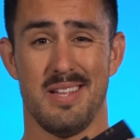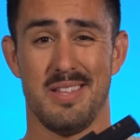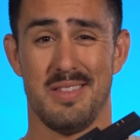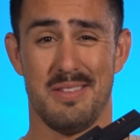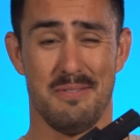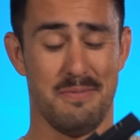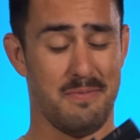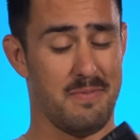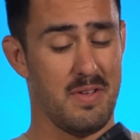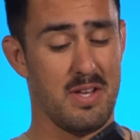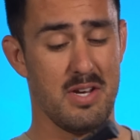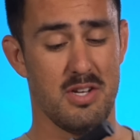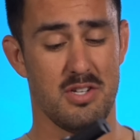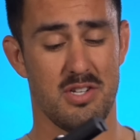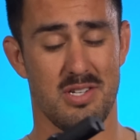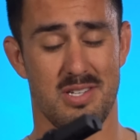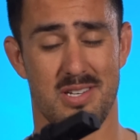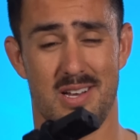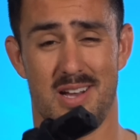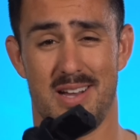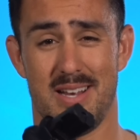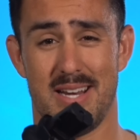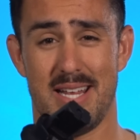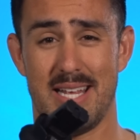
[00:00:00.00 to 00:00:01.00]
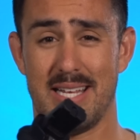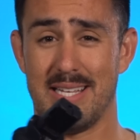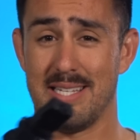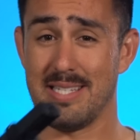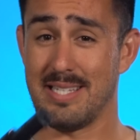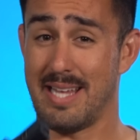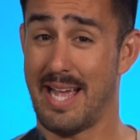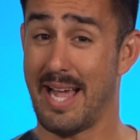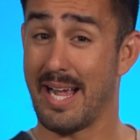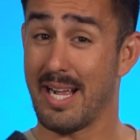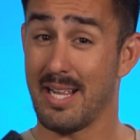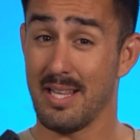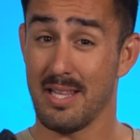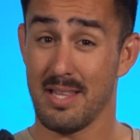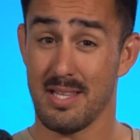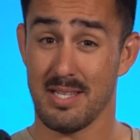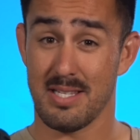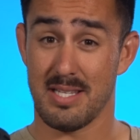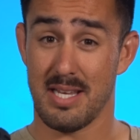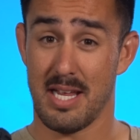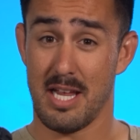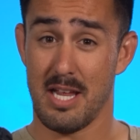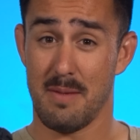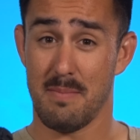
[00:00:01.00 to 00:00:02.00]
The finish is not exactly the
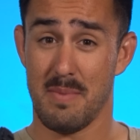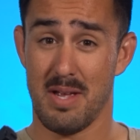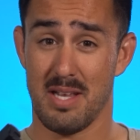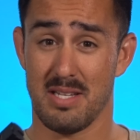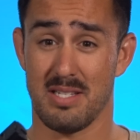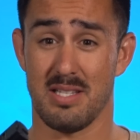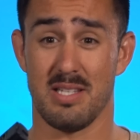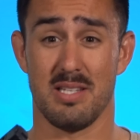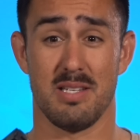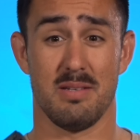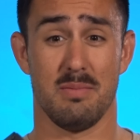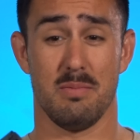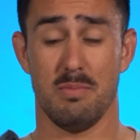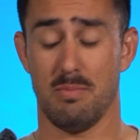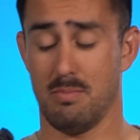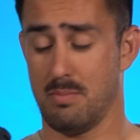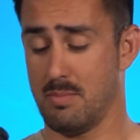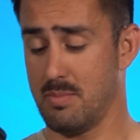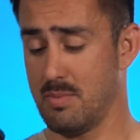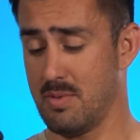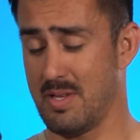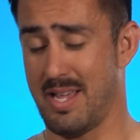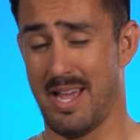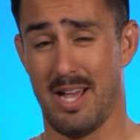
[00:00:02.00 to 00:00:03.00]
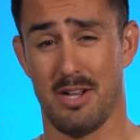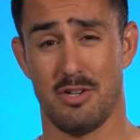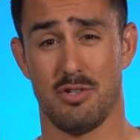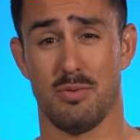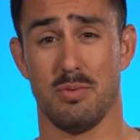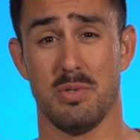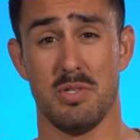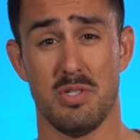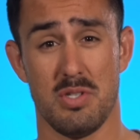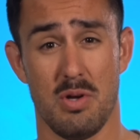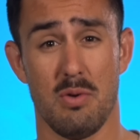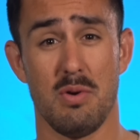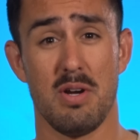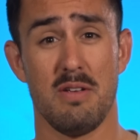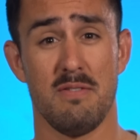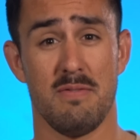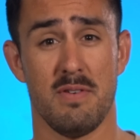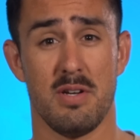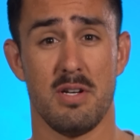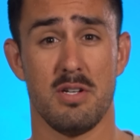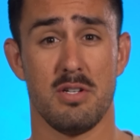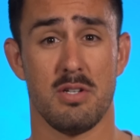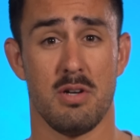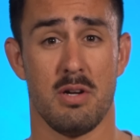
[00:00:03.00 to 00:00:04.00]
same as the actual Sony
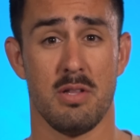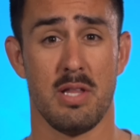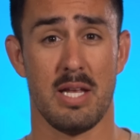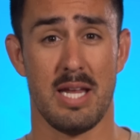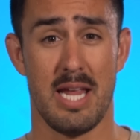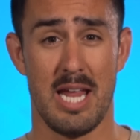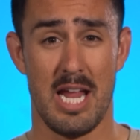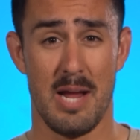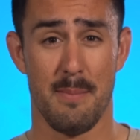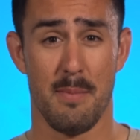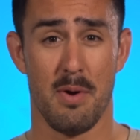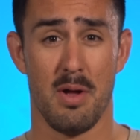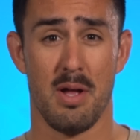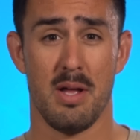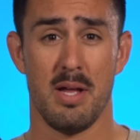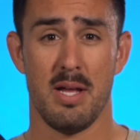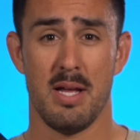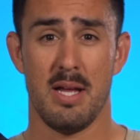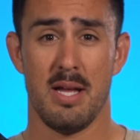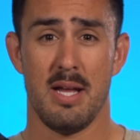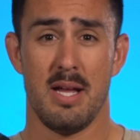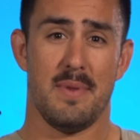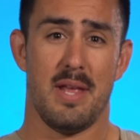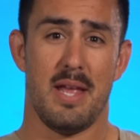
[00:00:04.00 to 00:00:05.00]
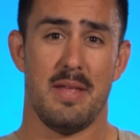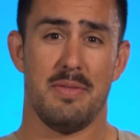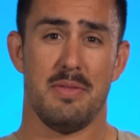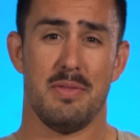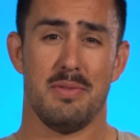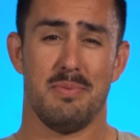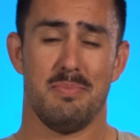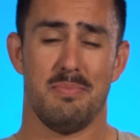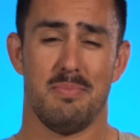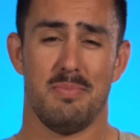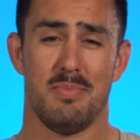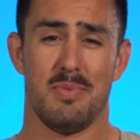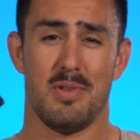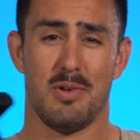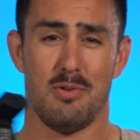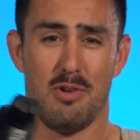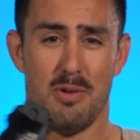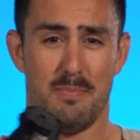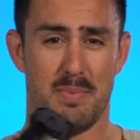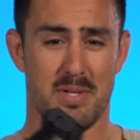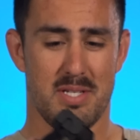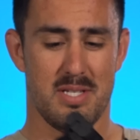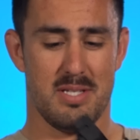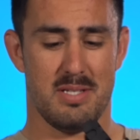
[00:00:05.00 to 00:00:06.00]
finish on the camera, and the
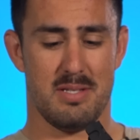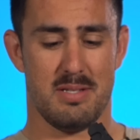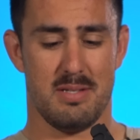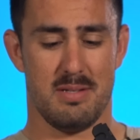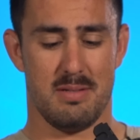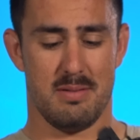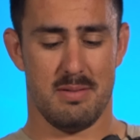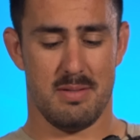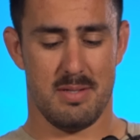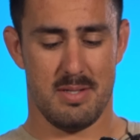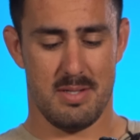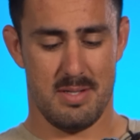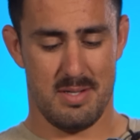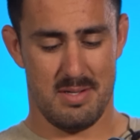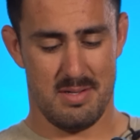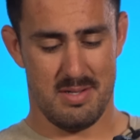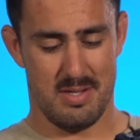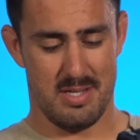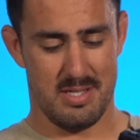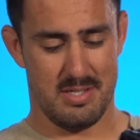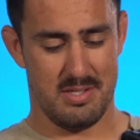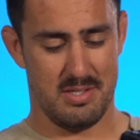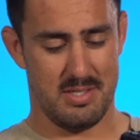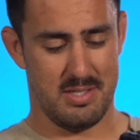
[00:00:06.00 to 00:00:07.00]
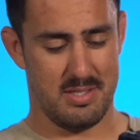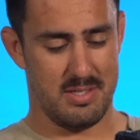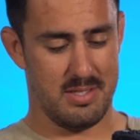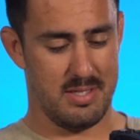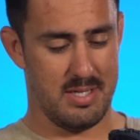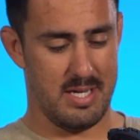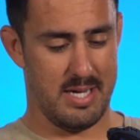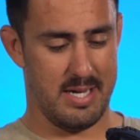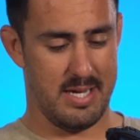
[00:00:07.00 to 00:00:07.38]
grip is just